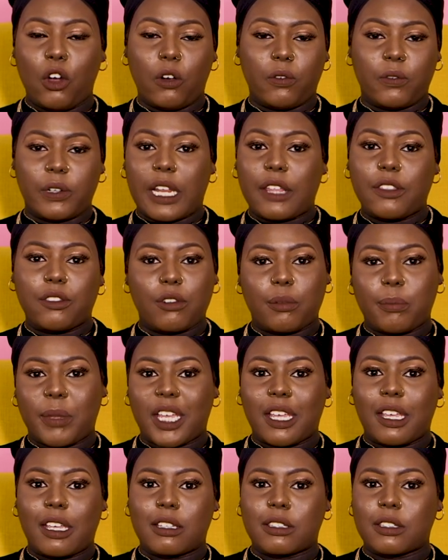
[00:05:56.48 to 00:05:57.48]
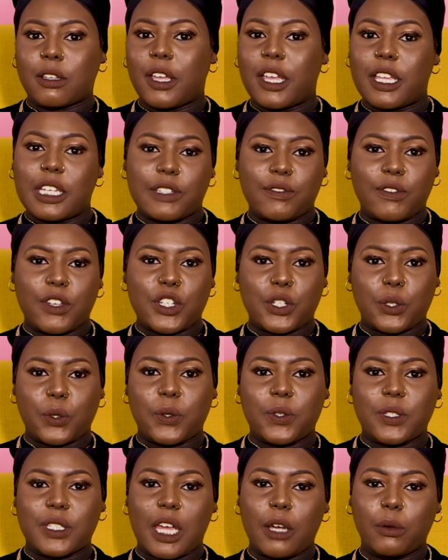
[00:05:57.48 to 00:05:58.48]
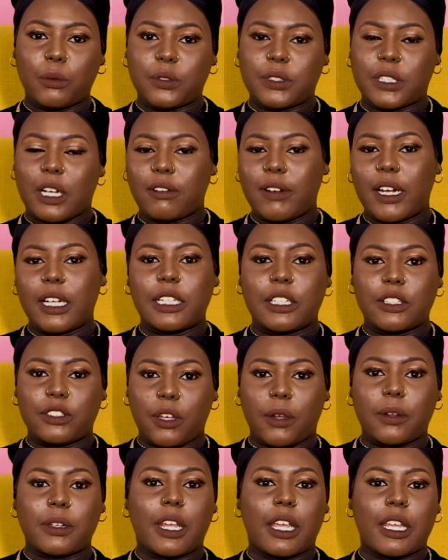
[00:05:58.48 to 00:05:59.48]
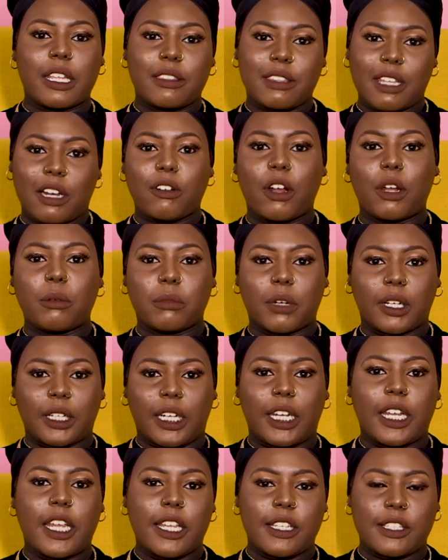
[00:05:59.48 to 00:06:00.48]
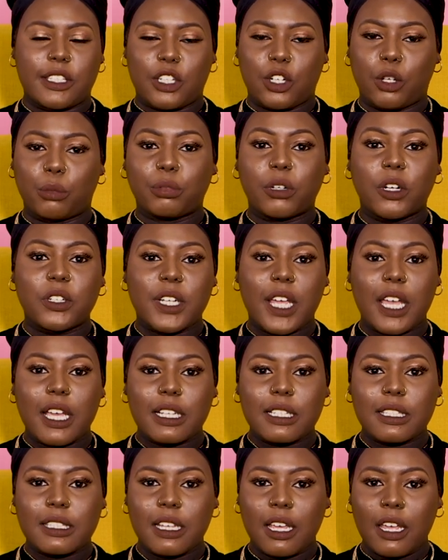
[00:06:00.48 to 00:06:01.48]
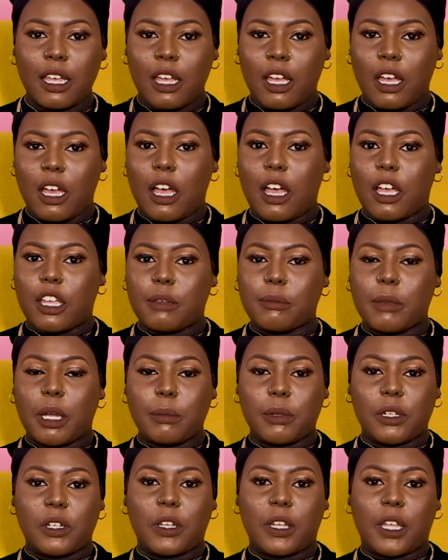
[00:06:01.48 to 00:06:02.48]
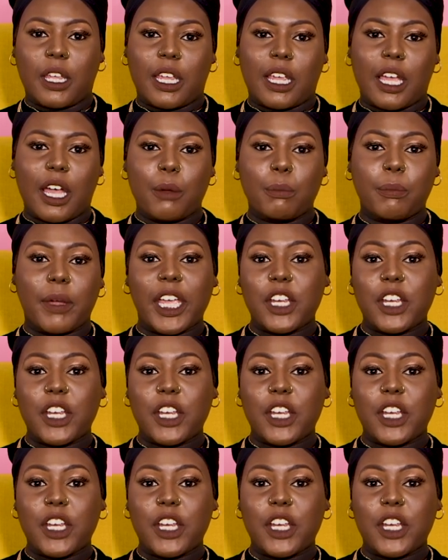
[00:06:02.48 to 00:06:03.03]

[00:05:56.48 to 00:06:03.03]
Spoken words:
or philanthropy, so individuals that will directly donate their own money into your project. You might be looking at